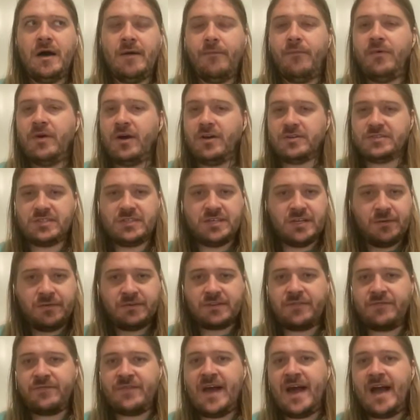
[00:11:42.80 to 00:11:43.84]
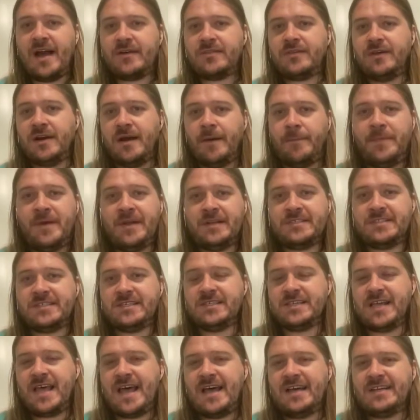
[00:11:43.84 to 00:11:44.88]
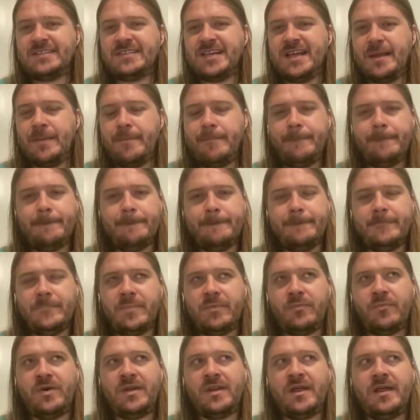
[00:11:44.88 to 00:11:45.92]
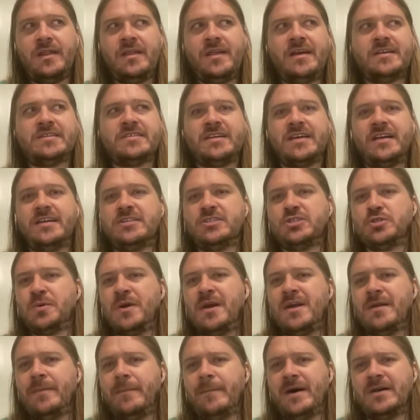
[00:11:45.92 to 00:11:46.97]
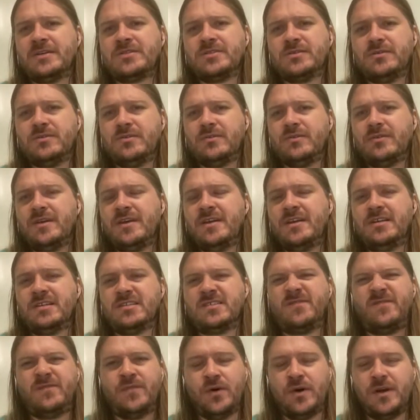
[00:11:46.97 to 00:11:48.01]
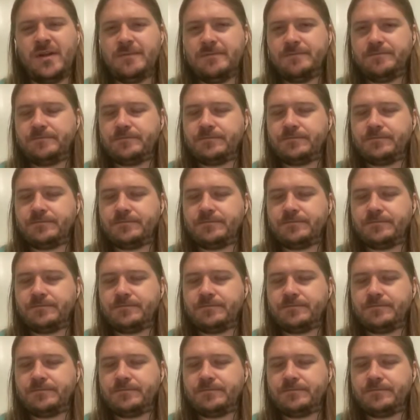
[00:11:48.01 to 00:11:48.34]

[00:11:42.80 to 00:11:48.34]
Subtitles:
We also dealing with the fact that Pitts has like a strained muscle in his foot.